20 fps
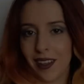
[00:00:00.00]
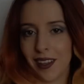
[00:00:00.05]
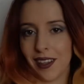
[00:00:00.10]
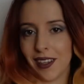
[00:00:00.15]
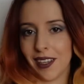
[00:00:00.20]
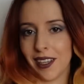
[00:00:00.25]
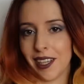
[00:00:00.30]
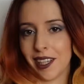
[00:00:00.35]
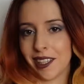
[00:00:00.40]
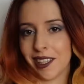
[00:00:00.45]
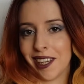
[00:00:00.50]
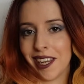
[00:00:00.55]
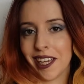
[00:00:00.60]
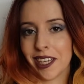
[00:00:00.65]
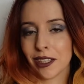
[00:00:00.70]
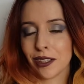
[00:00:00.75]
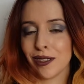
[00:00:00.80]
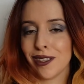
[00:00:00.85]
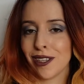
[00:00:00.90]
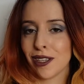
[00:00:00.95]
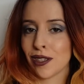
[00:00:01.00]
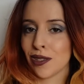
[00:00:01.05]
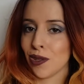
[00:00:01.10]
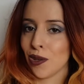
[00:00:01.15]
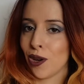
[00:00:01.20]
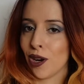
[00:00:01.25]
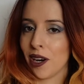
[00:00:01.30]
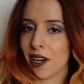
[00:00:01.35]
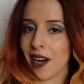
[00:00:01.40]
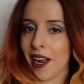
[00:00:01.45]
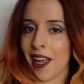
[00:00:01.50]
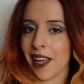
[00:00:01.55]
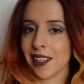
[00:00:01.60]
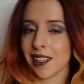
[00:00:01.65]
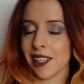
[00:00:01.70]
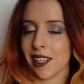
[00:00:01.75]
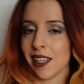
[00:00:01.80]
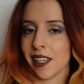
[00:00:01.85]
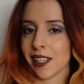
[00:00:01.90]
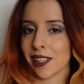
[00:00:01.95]
The link to the store
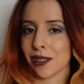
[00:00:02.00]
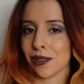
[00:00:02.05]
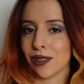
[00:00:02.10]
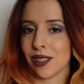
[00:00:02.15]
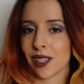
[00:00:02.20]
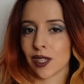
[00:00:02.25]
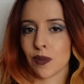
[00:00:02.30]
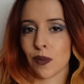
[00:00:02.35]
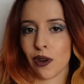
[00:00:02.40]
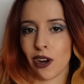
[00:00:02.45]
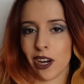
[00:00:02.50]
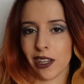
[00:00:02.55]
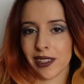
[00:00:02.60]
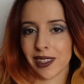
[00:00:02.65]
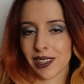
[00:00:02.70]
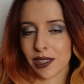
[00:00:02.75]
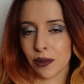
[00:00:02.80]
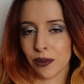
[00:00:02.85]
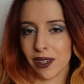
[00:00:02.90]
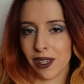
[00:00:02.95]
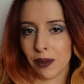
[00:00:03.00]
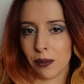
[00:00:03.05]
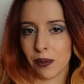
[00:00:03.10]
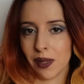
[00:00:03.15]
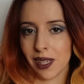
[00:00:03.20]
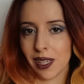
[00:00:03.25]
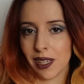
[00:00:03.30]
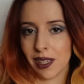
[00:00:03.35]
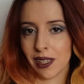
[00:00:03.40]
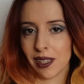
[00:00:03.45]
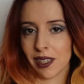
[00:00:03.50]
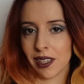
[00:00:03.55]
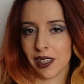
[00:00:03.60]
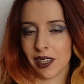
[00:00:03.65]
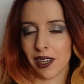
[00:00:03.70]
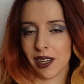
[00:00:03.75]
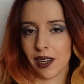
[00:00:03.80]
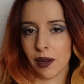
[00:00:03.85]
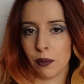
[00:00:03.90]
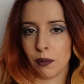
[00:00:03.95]
and the link to this product will be
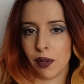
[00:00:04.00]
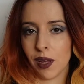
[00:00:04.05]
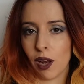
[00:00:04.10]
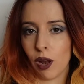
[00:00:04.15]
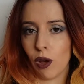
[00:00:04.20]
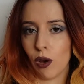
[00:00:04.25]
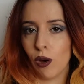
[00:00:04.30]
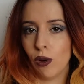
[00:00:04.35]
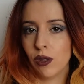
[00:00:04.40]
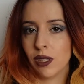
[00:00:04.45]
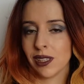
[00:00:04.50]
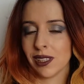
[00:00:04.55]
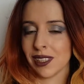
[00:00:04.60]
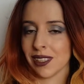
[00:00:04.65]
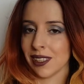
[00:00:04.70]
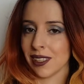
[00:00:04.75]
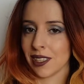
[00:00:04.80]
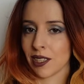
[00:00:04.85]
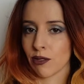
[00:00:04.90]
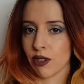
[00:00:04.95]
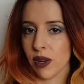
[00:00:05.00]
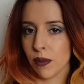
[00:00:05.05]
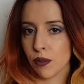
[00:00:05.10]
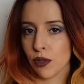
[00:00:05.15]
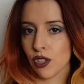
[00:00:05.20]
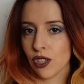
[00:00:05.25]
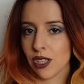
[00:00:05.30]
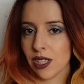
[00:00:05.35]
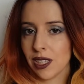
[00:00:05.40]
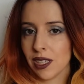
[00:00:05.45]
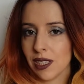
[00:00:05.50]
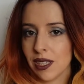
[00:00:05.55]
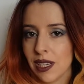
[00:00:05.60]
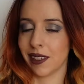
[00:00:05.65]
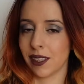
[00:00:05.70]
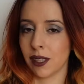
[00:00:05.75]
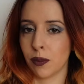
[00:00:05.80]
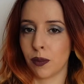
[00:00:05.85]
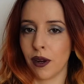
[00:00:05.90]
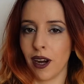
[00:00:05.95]
below in the description.
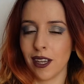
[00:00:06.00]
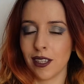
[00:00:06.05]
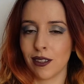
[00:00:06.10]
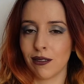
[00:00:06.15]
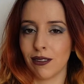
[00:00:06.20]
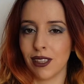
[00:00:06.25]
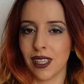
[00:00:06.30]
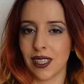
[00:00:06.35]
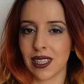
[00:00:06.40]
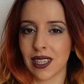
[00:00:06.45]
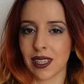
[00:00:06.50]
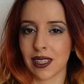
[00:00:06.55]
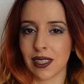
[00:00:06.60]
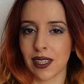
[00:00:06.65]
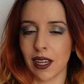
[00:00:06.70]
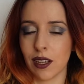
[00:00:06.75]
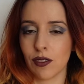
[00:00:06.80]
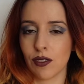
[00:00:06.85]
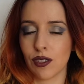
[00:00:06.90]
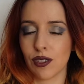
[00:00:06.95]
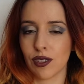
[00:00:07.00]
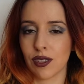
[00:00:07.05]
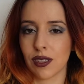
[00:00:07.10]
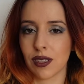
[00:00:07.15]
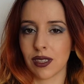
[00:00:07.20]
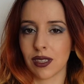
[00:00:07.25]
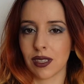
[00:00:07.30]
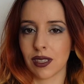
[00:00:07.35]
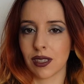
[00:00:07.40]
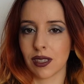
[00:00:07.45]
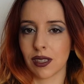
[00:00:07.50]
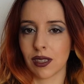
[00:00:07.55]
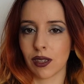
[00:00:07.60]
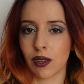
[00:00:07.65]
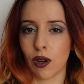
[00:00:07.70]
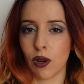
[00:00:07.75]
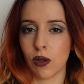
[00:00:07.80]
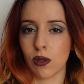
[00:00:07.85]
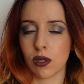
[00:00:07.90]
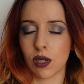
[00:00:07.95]
The price of these extensions
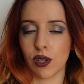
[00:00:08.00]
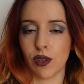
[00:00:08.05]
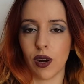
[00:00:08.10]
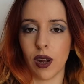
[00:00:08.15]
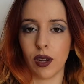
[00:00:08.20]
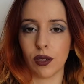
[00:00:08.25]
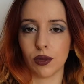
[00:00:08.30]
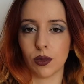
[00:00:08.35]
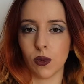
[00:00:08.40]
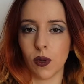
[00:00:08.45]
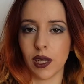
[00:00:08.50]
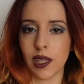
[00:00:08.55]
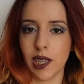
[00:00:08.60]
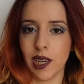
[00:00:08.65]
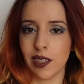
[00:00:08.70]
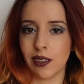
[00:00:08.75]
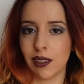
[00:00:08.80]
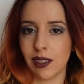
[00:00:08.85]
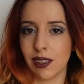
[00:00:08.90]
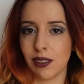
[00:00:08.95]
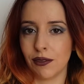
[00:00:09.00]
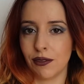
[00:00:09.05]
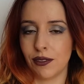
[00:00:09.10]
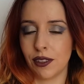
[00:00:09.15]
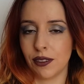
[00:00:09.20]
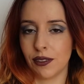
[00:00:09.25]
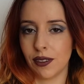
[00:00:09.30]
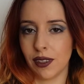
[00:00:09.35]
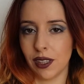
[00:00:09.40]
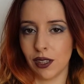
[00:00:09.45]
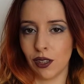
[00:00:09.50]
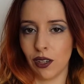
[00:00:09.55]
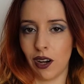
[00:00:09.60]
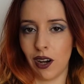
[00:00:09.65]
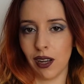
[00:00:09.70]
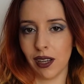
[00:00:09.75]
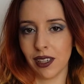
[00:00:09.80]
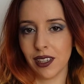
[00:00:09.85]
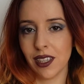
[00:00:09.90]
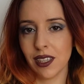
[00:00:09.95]
goes around
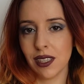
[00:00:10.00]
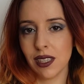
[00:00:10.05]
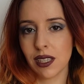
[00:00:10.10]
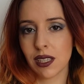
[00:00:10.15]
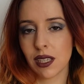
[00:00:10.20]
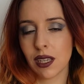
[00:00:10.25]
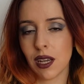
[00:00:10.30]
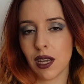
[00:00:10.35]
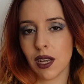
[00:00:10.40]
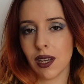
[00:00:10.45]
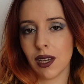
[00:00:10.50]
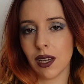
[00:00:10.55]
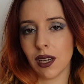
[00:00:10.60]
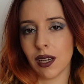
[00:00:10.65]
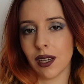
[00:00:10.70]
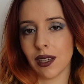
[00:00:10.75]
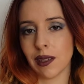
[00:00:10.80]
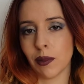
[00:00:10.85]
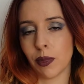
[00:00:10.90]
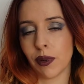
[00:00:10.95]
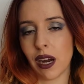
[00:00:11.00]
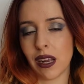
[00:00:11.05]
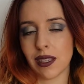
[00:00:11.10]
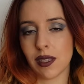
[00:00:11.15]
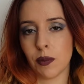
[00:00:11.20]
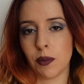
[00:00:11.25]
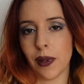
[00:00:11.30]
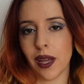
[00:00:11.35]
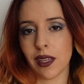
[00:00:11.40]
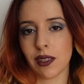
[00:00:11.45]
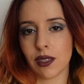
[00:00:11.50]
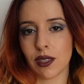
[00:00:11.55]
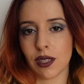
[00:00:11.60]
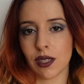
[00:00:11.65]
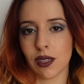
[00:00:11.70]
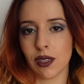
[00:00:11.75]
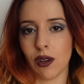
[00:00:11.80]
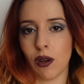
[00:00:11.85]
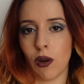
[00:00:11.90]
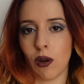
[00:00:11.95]
$150. The price depends
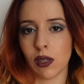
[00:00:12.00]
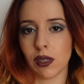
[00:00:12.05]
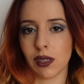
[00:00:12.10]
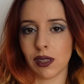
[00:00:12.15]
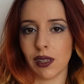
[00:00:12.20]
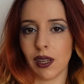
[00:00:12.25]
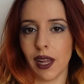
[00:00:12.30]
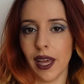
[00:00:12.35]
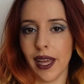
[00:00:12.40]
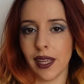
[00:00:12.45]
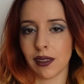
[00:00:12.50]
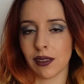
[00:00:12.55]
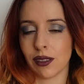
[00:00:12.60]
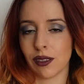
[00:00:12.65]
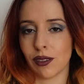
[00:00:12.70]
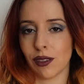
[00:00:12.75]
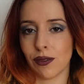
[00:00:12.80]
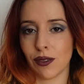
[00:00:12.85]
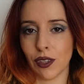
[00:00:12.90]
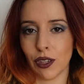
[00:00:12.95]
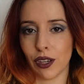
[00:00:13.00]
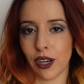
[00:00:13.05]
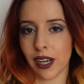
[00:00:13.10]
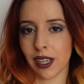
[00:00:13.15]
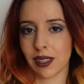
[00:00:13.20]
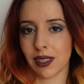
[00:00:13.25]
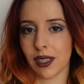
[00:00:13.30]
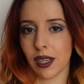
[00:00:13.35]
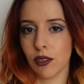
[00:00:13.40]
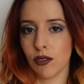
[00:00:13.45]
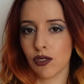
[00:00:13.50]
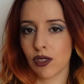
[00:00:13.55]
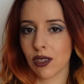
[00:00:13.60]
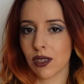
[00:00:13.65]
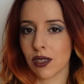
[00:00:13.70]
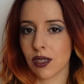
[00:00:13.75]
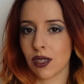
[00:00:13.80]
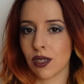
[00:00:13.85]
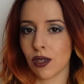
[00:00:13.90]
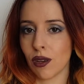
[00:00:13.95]
on the length of your
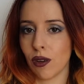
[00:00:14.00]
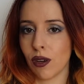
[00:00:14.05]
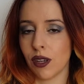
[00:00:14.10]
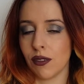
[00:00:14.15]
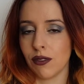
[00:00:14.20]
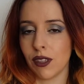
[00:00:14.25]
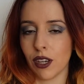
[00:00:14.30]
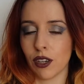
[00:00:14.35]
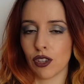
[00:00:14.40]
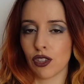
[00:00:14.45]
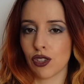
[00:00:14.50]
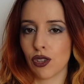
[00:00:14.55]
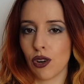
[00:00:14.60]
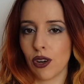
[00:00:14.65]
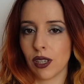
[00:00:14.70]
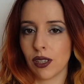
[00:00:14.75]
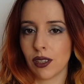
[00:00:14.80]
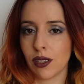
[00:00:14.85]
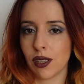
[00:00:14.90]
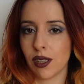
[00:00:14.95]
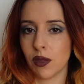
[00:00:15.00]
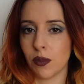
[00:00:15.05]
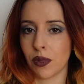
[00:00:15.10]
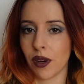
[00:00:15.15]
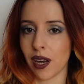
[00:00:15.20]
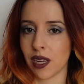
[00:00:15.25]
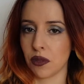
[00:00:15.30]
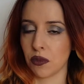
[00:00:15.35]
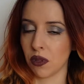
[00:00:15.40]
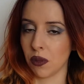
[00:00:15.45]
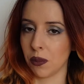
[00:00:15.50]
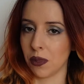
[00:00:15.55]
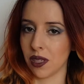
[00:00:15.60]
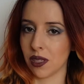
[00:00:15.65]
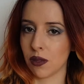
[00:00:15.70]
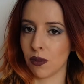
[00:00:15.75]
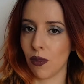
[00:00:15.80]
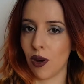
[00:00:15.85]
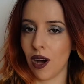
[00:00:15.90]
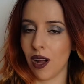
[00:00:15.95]
extensions, so if they're shorter, the price will be
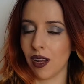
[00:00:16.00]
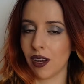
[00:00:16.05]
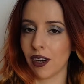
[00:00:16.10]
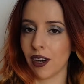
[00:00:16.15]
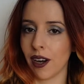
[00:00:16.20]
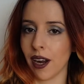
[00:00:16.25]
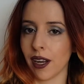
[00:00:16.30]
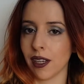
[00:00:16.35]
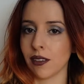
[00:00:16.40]
smaller, and